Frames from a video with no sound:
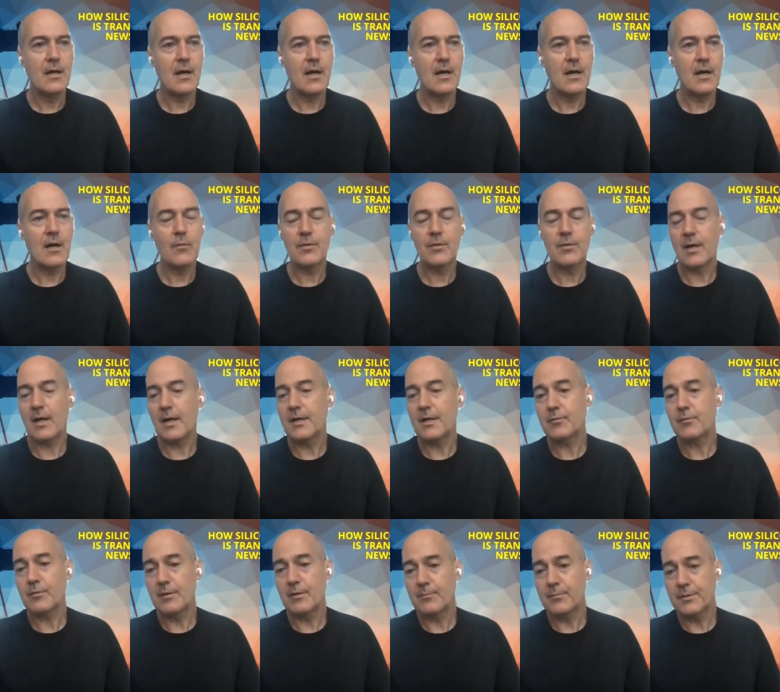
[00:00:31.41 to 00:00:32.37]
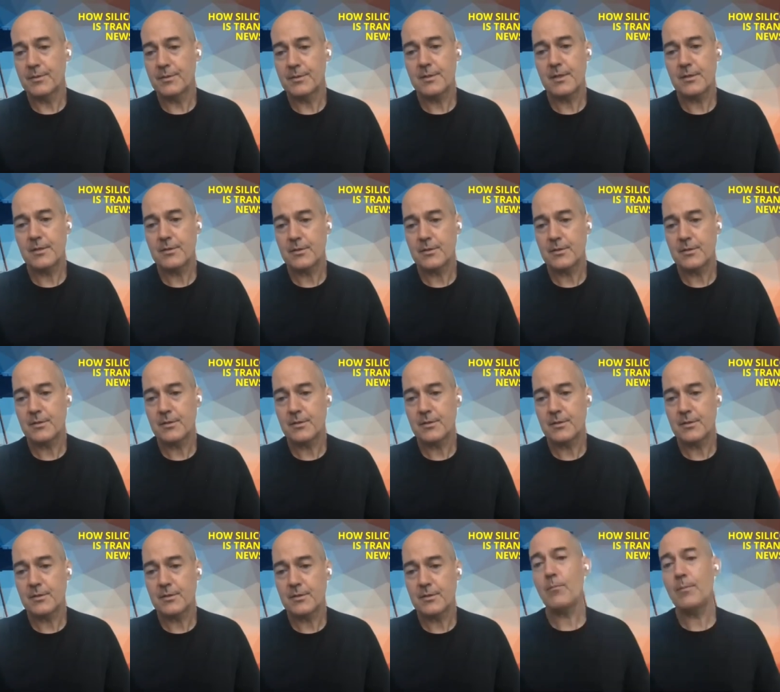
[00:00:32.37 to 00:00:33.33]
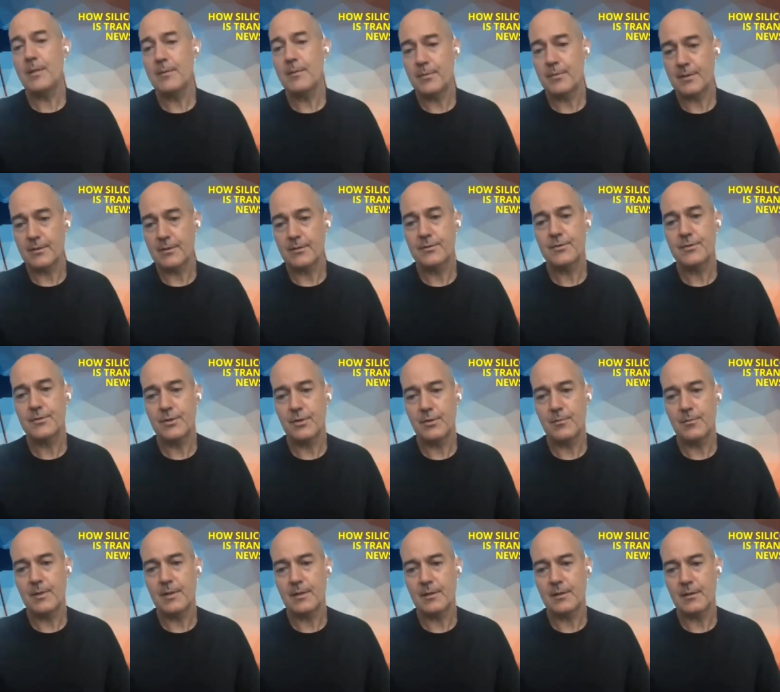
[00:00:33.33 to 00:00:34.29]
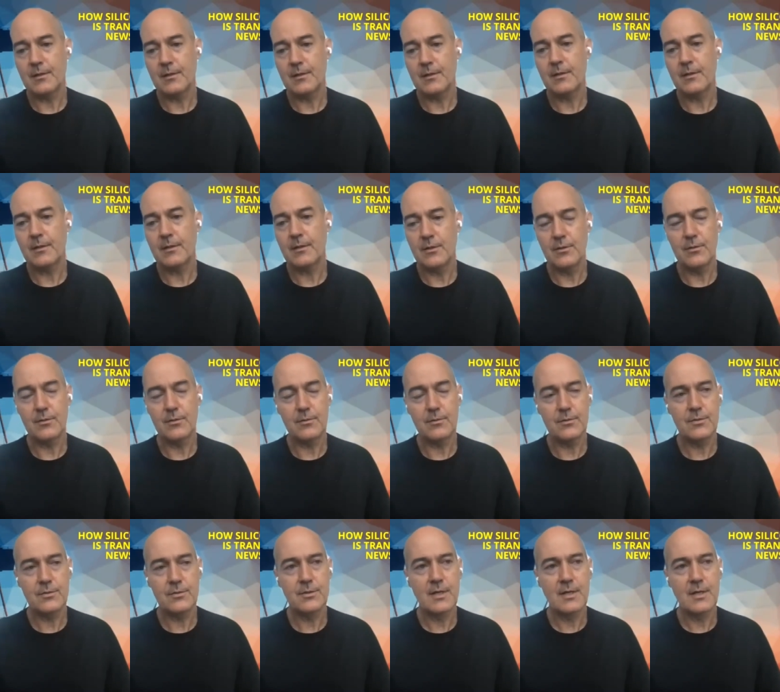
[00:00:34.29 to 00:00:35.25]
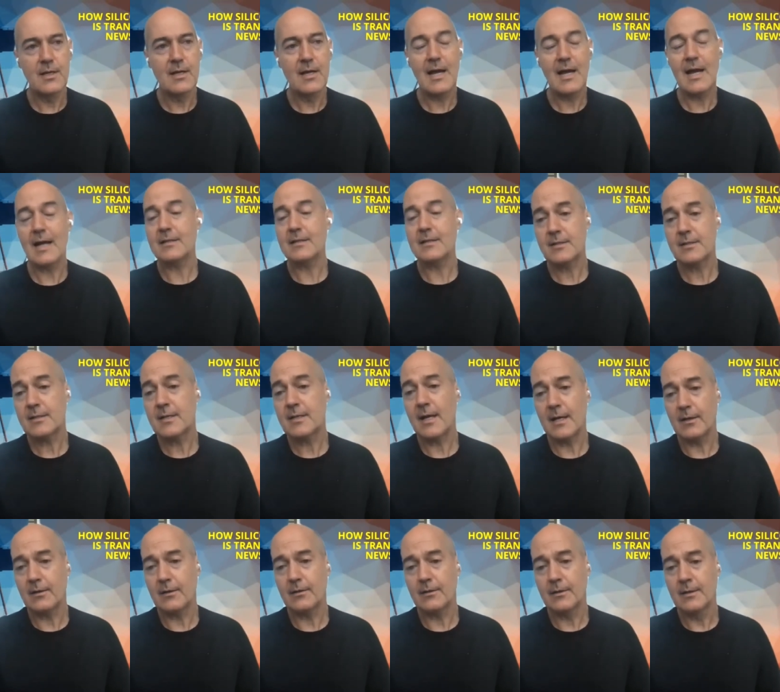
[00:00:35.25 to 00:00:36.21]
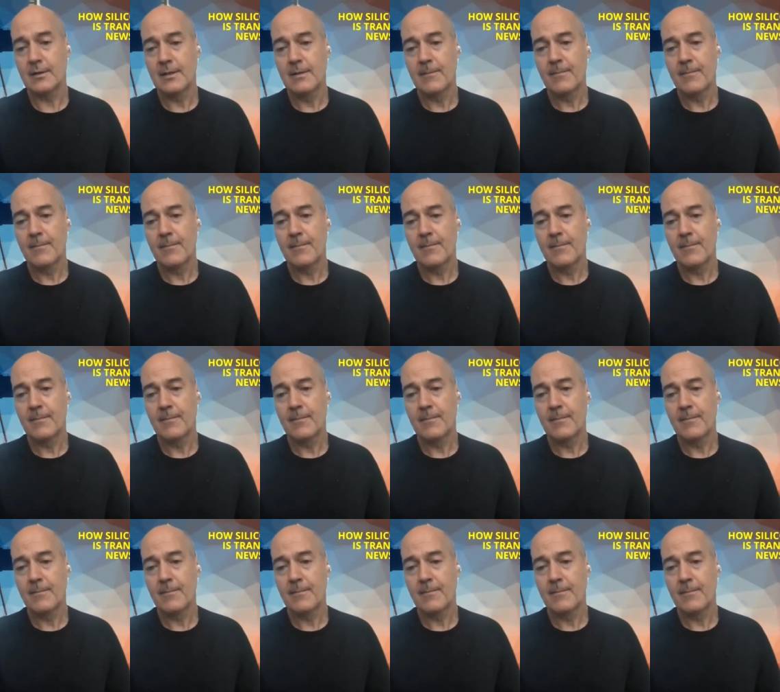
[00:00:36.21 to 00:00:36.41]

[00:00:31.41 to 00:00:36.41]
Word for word: uh, with a high degree of precision how people are consuming news at scale